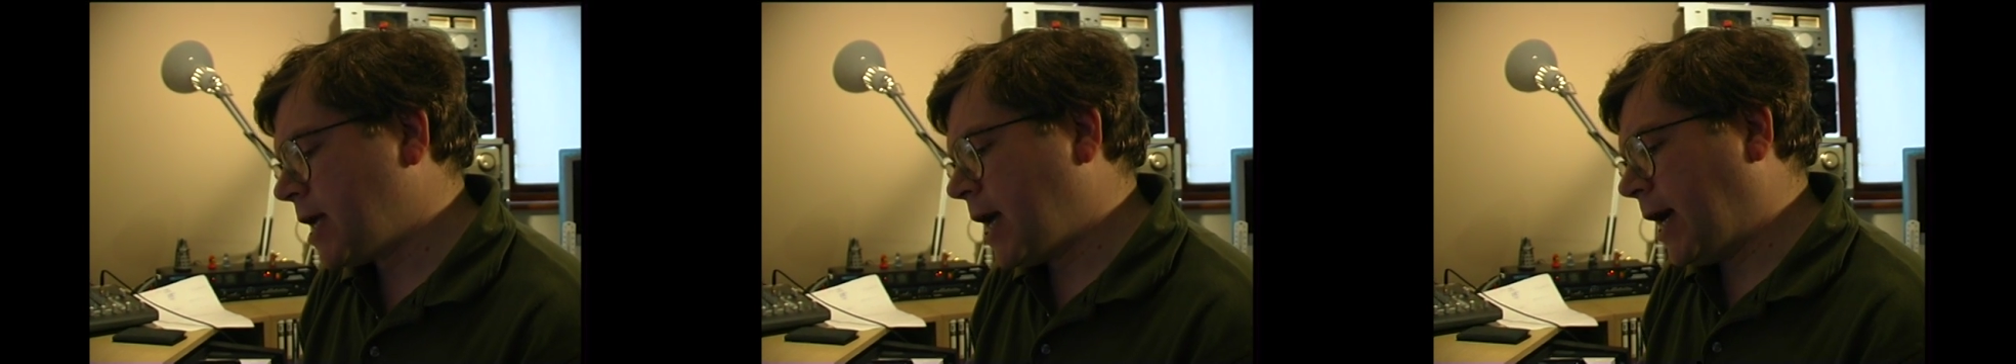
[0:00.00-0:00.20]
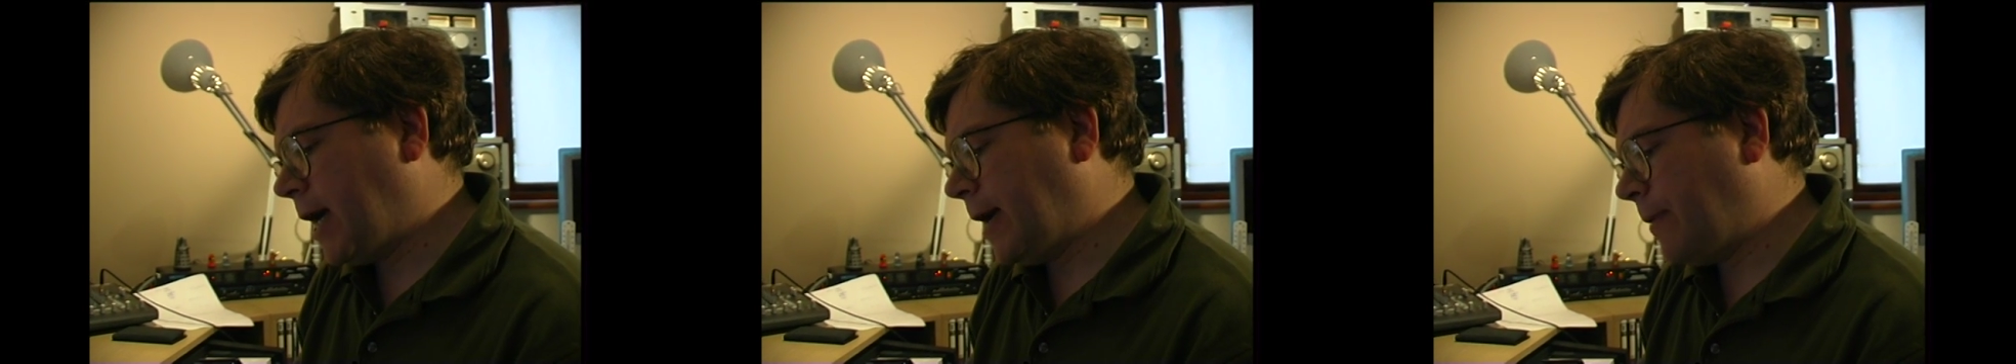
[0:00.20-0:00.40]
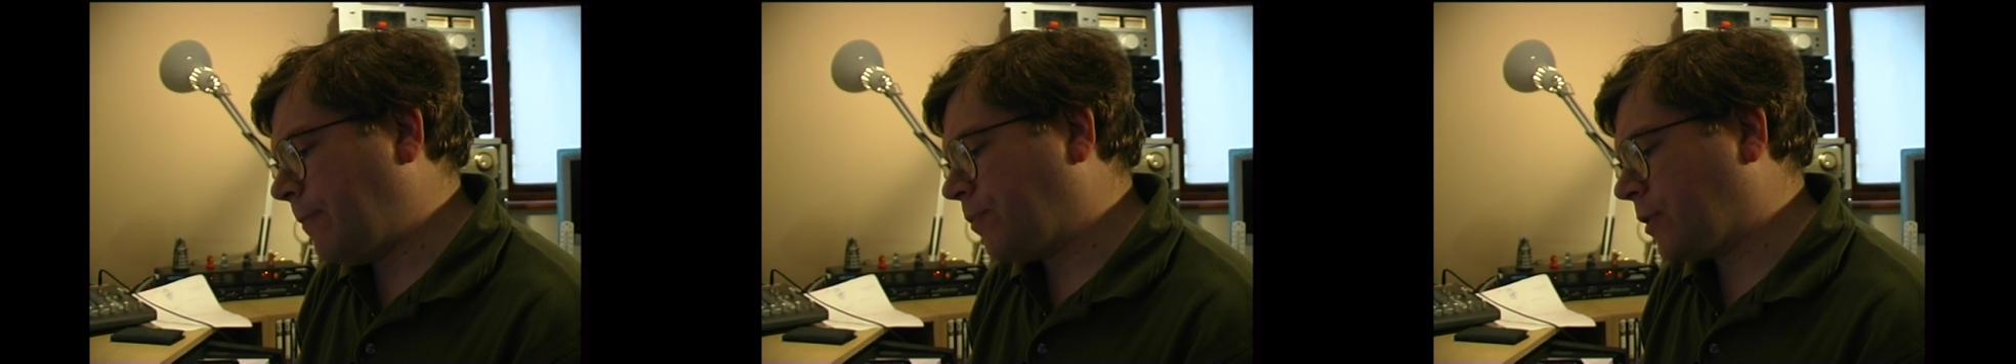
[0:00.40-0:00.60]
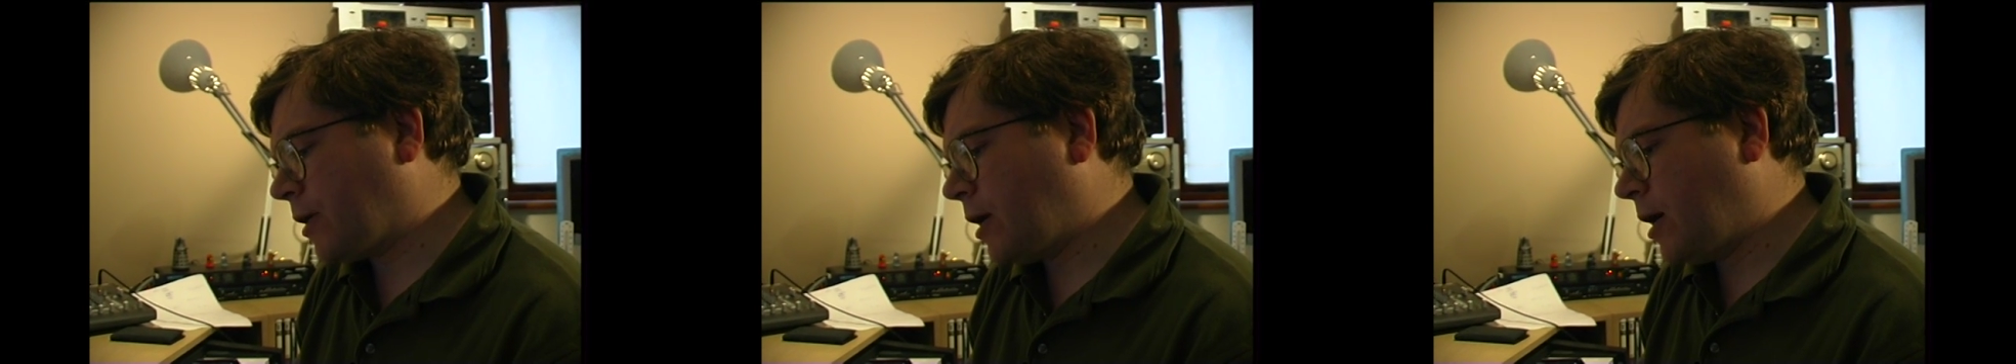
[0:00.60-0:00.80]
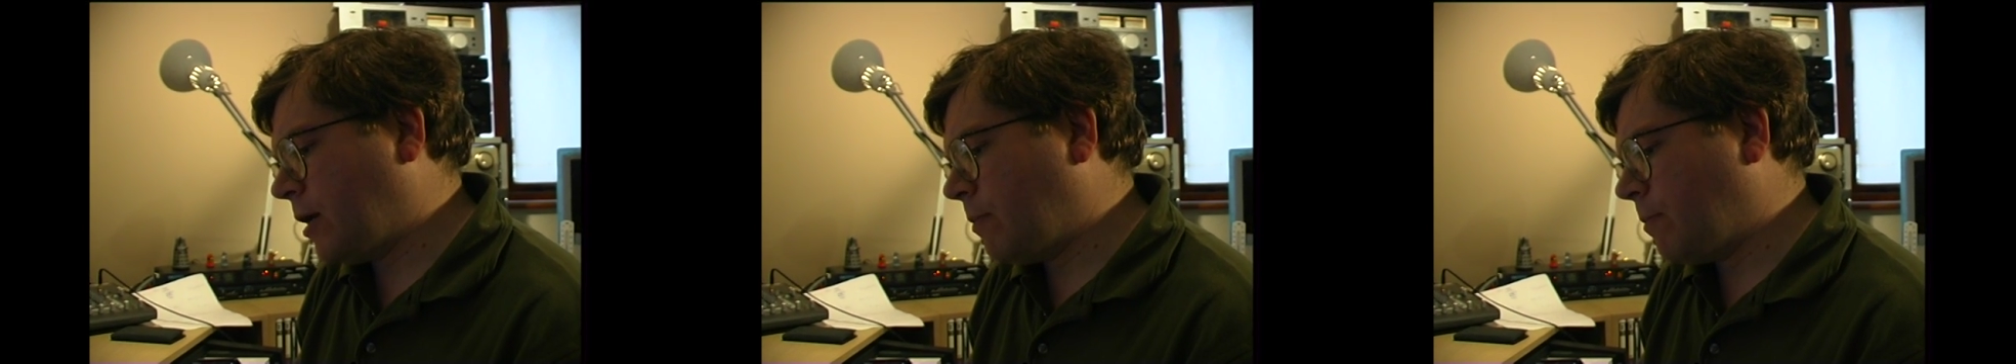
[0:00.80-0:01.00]

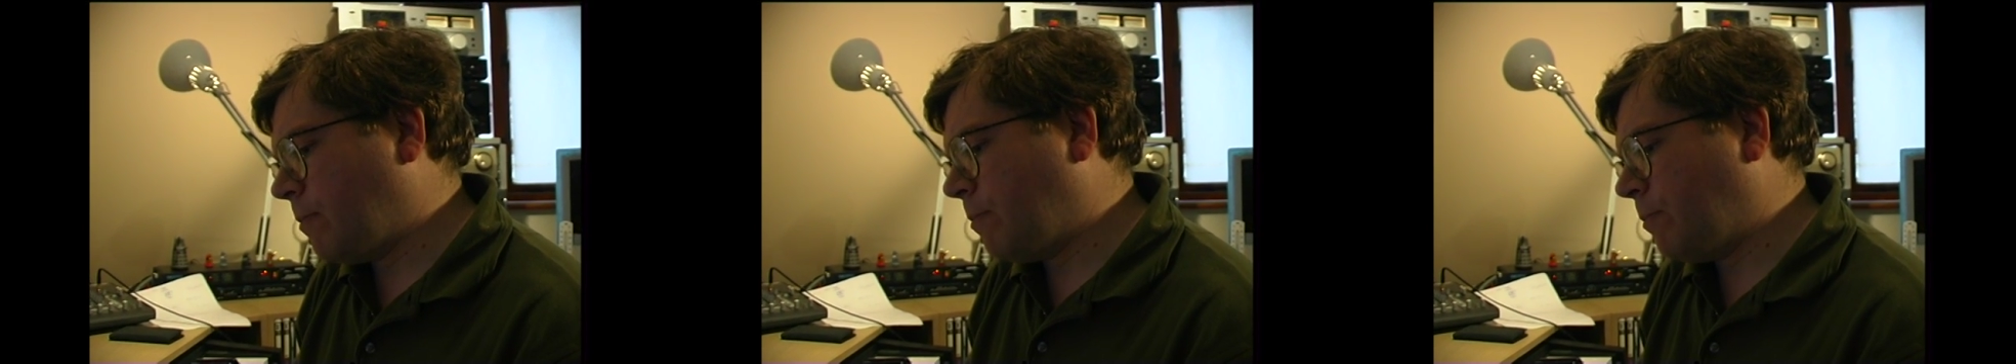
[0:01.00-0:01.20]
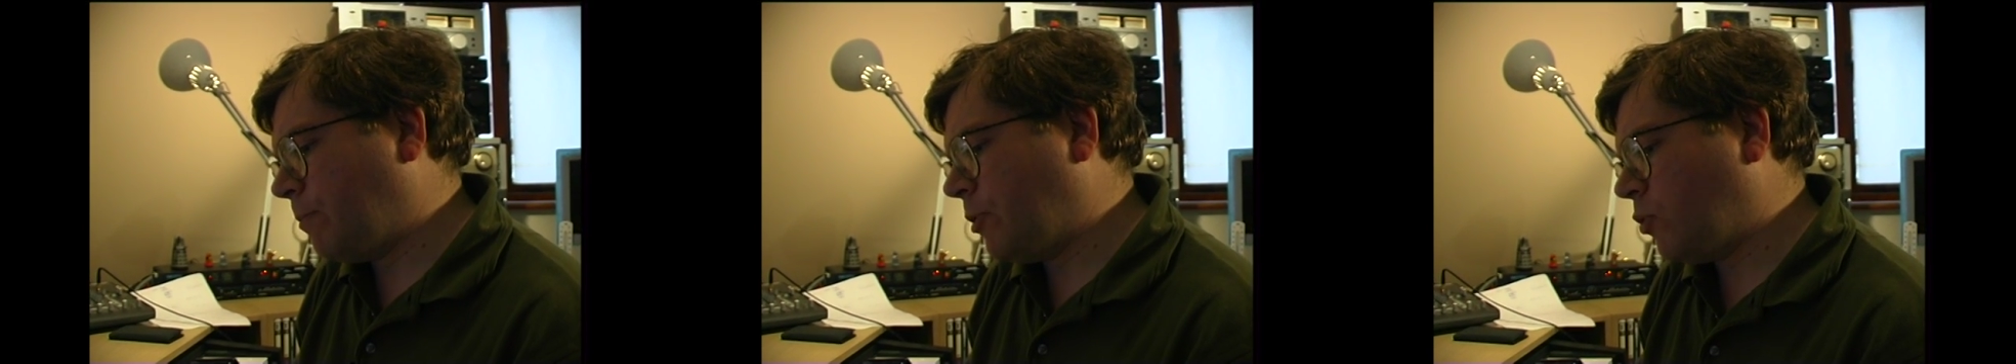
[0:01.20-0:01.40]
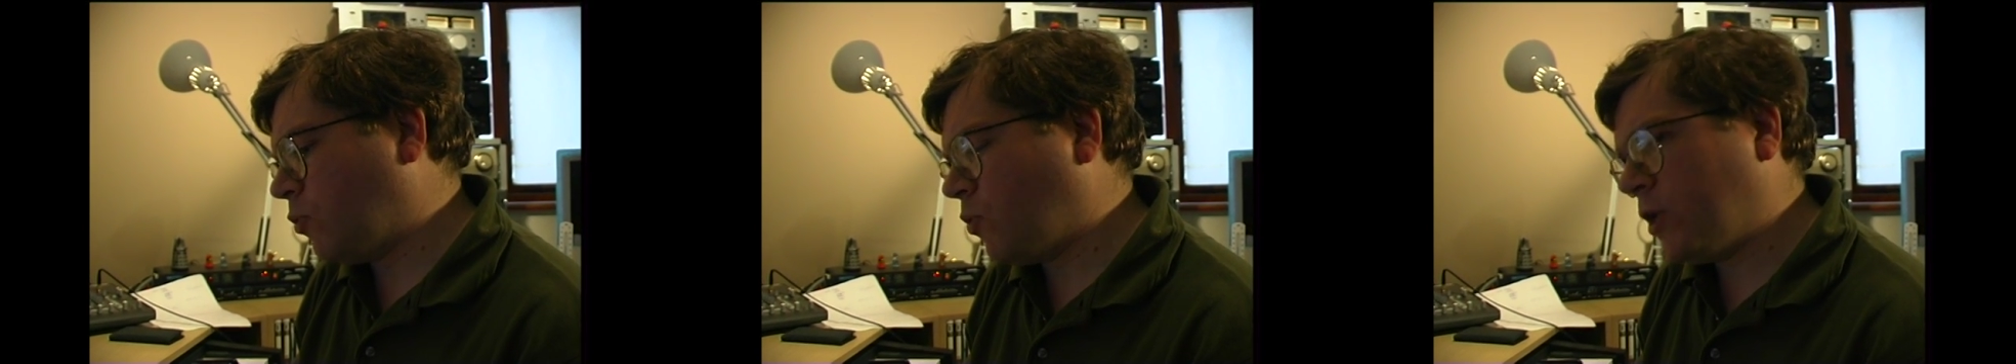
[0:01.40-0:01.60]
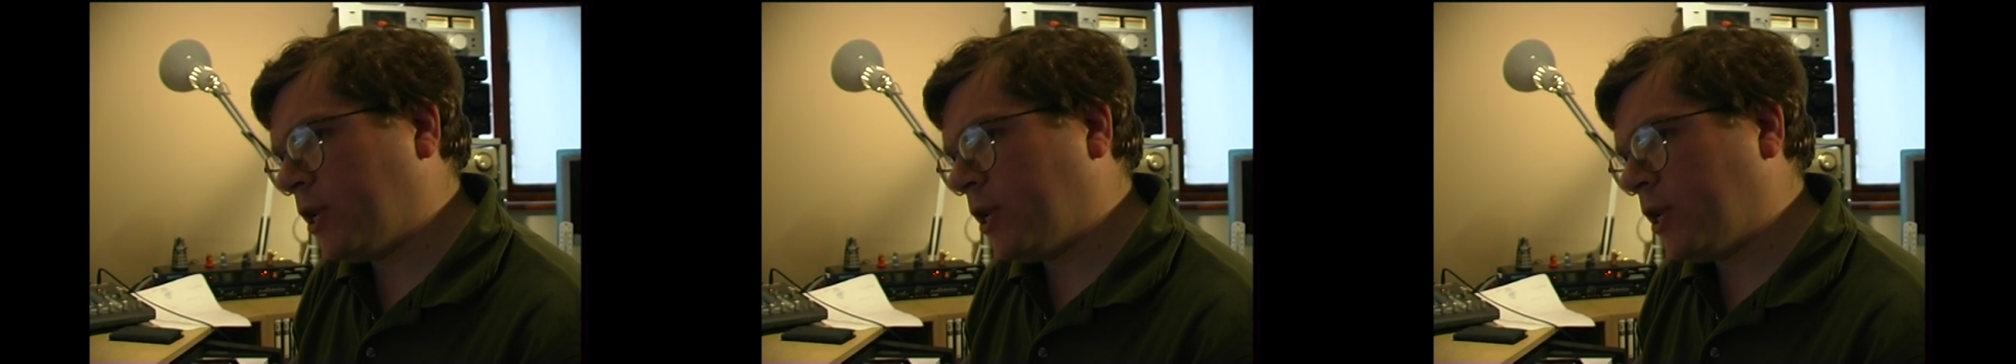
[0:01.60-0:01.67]
But we